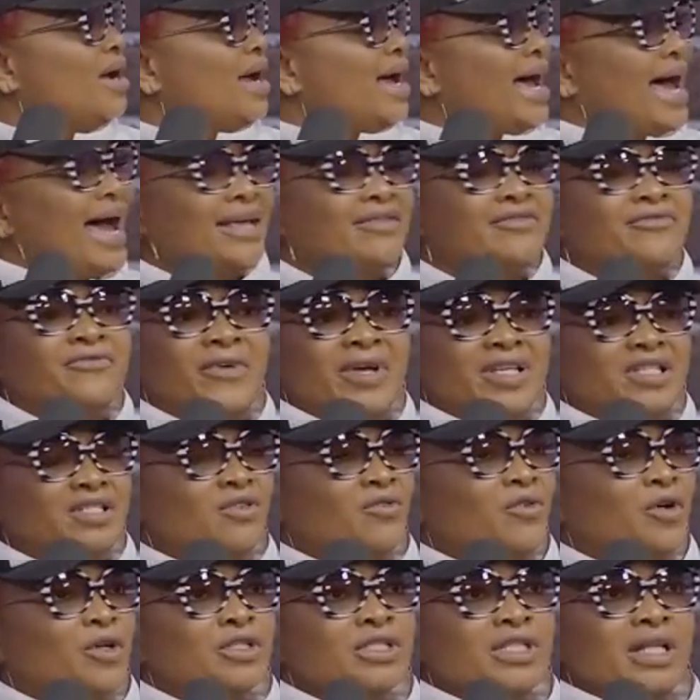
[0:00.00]
I first
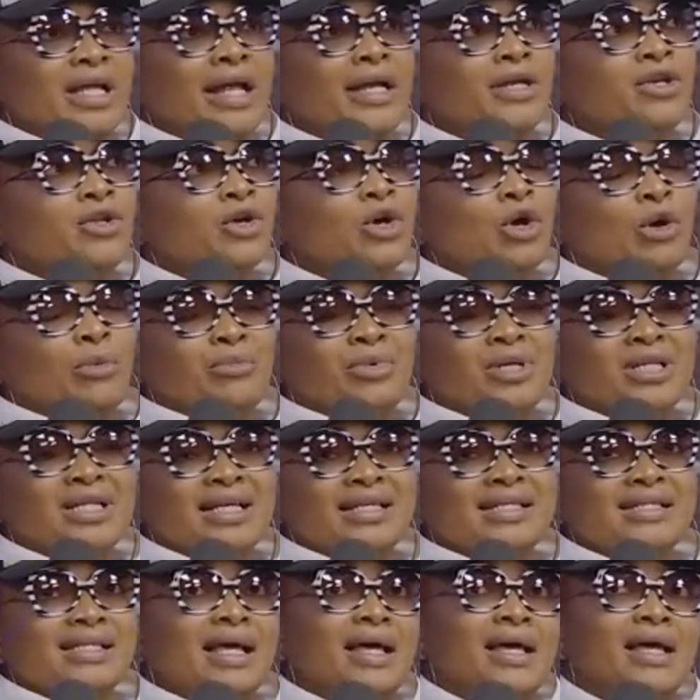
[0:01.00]
of all started doing computer
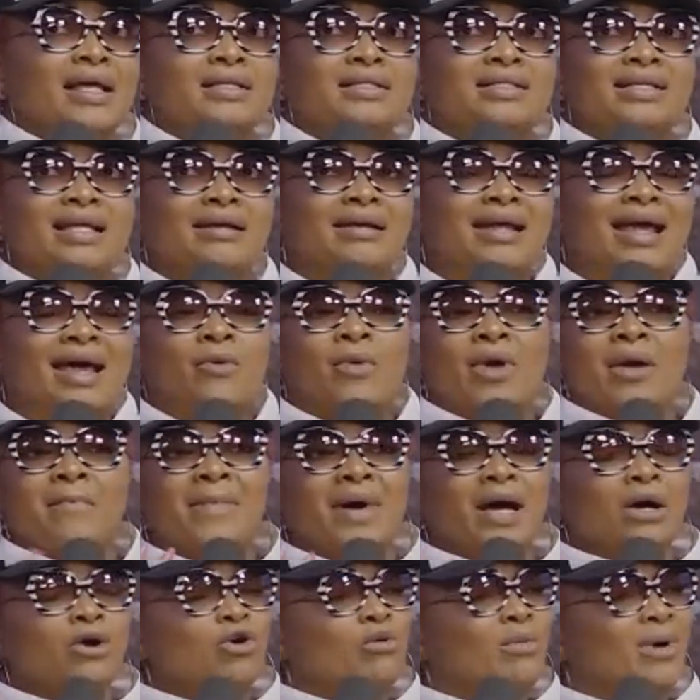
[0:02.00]
science. Then I went
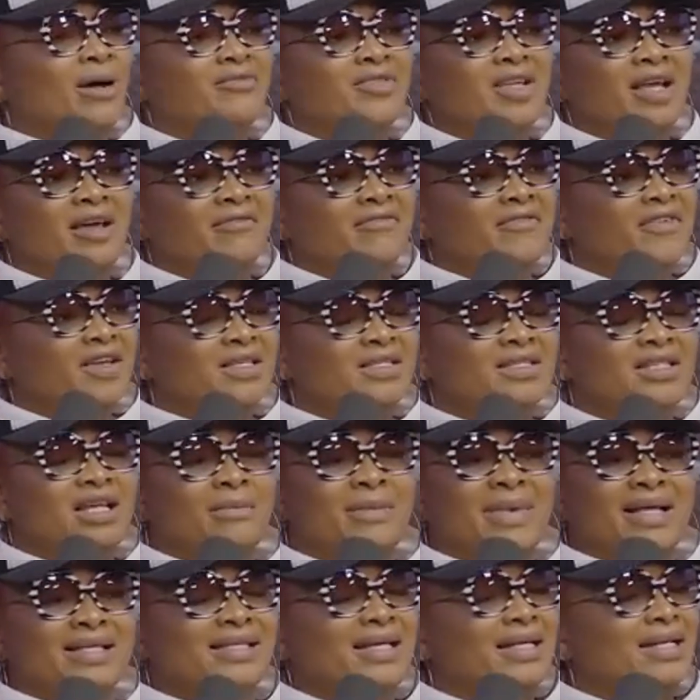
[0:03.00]
back home after a first
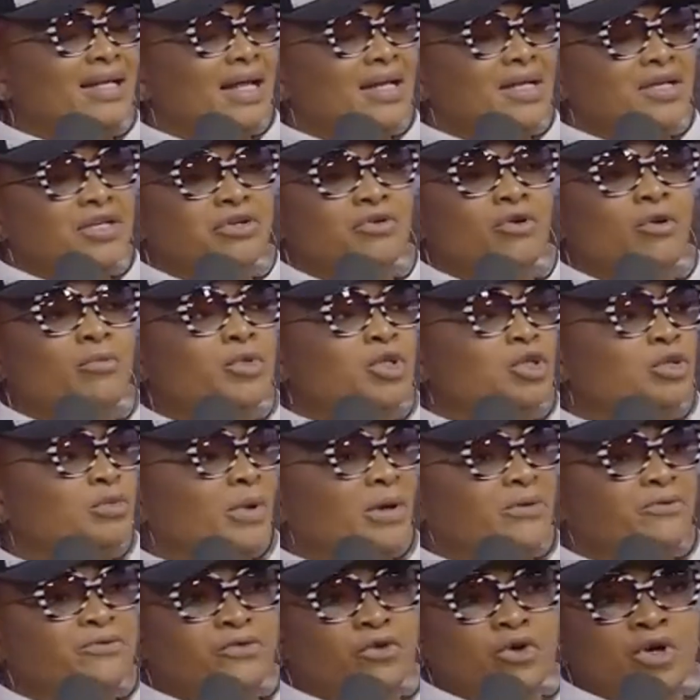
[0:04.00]
term. I said, Daddy, do you want me to
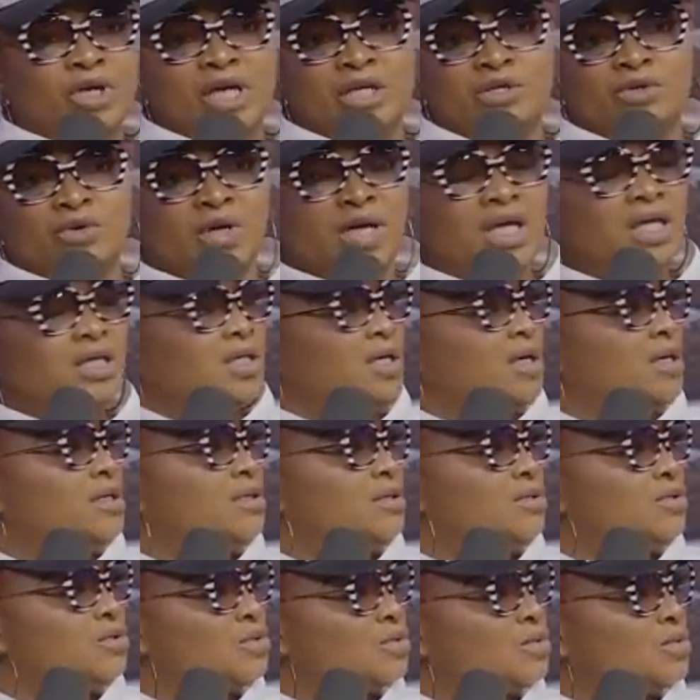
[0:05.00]
spend 4 years or 8 years
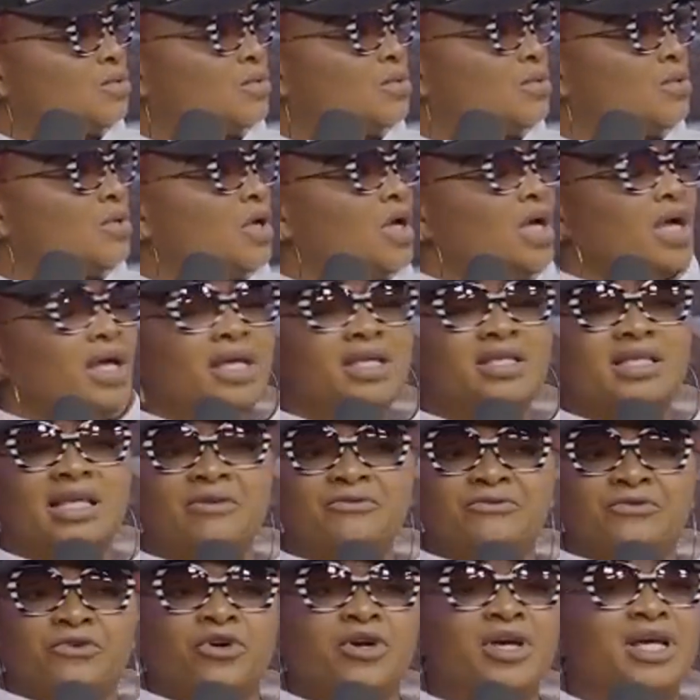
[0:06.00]
in school? He said
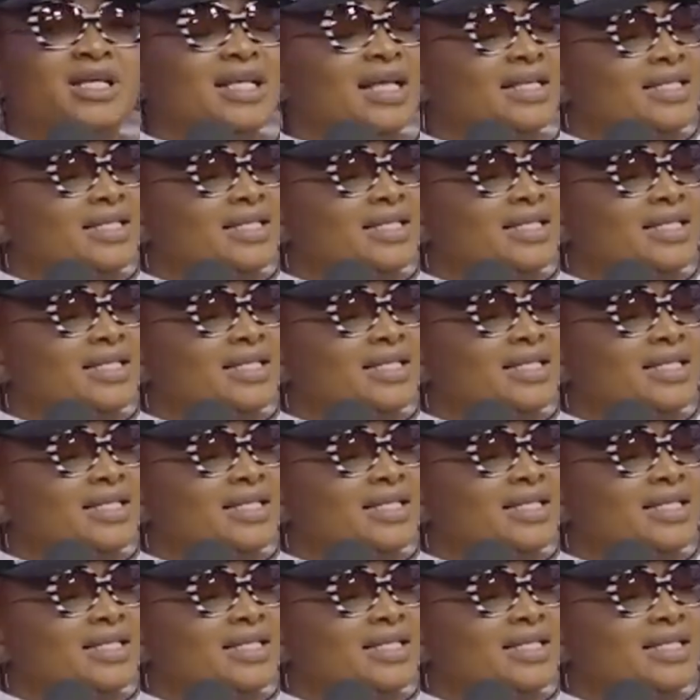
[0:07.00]
4 years.